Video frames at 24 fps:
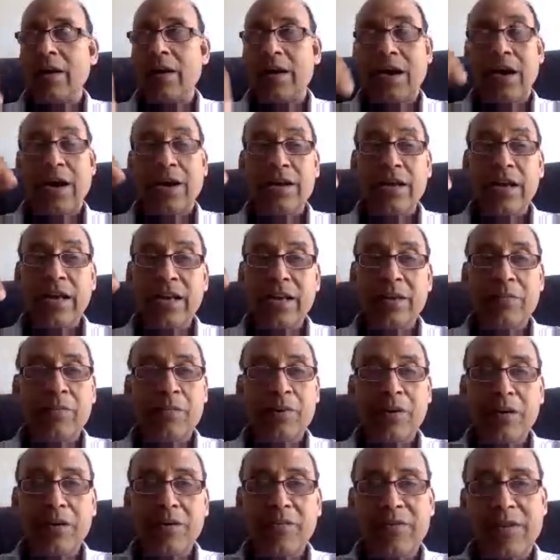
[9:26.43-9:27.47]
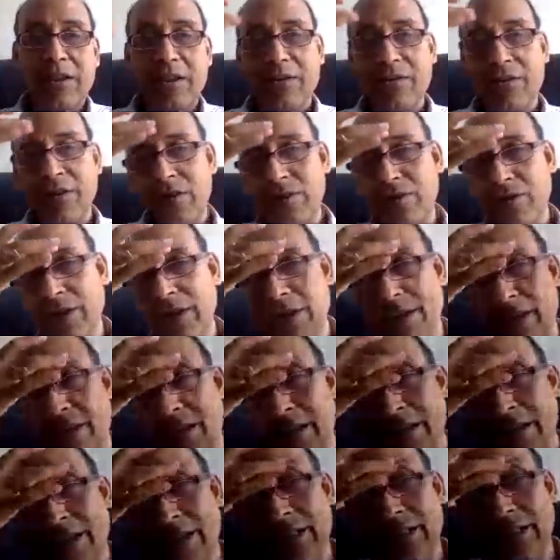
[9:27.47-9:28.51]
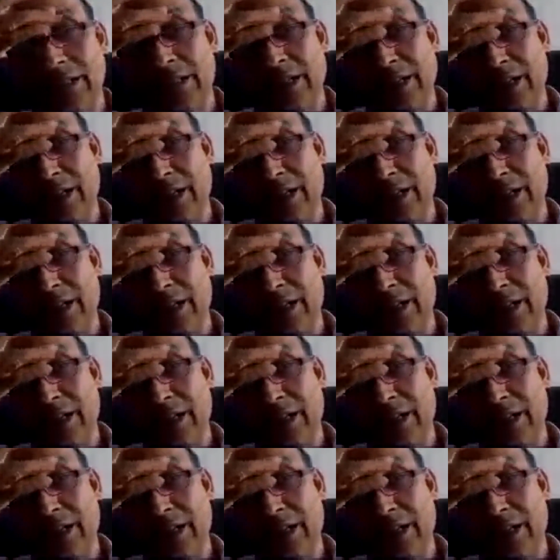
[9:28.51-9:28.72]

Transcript: ionic product value also increases.